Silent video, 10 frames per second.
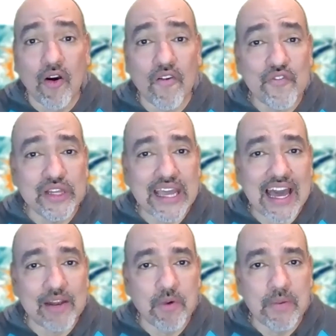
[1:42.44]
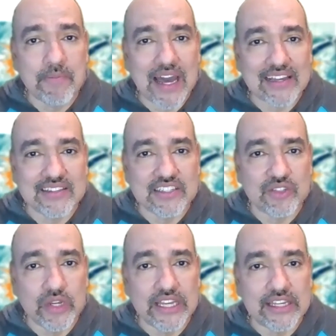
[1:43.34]
Hopefully Adam will be back this
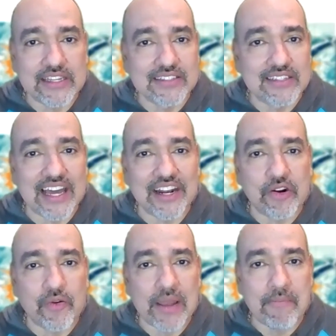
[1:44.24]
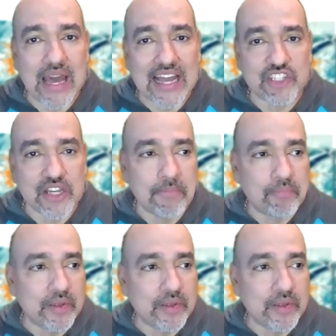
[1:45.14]
week. He's got a great matchup.